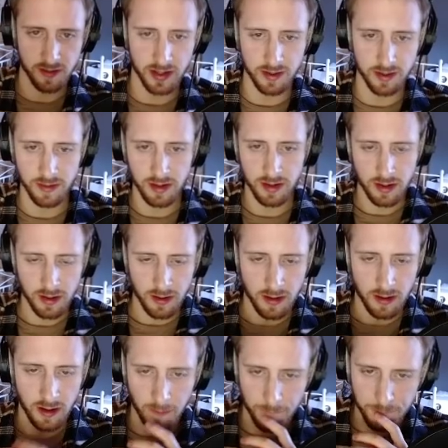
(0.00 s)
him.
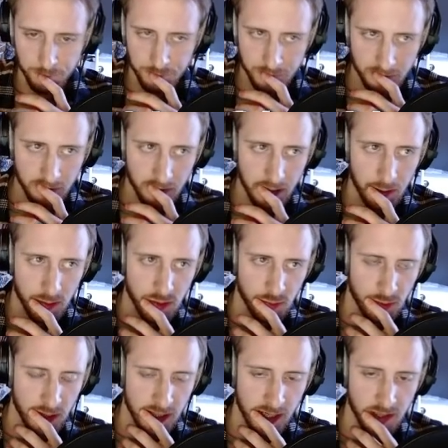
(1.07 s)
It was a
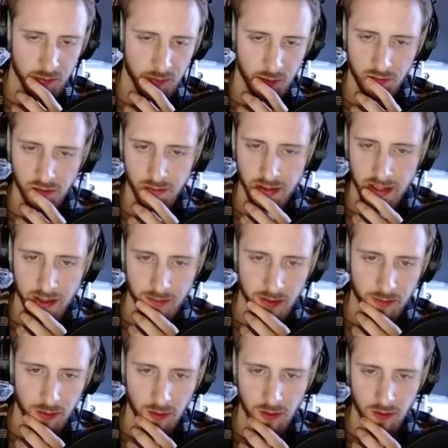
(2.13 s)
really nice boop from the enemy
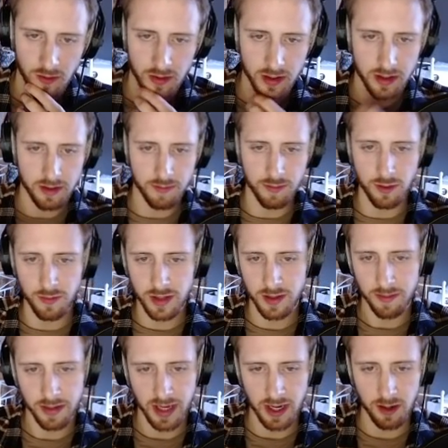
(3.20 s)
ball. Booped
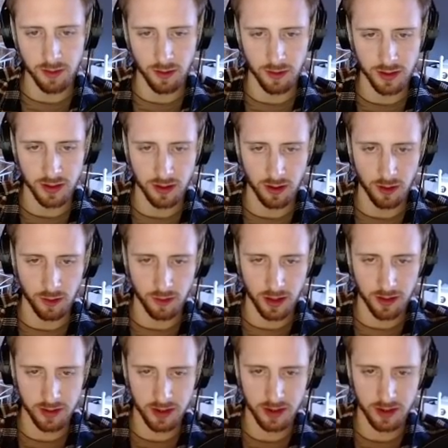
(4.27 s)
him down onto the low ground.